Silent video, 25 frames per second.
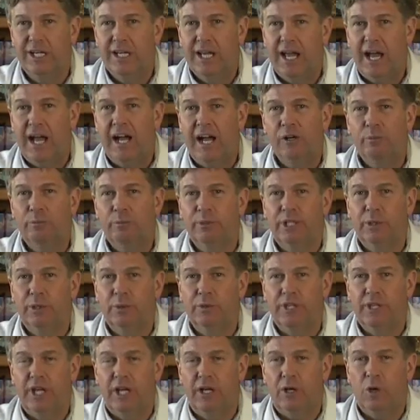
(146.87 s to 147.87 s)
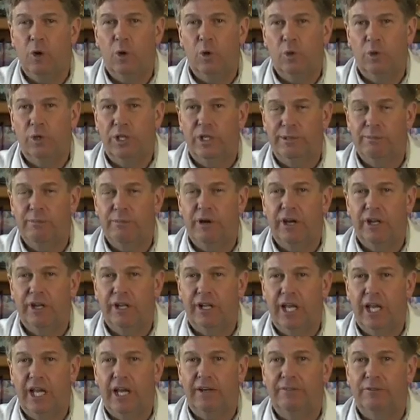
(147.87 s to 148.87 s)
how big would that colloid model
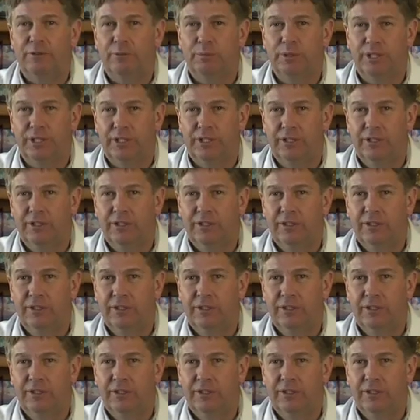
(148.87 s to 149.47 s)
have to be?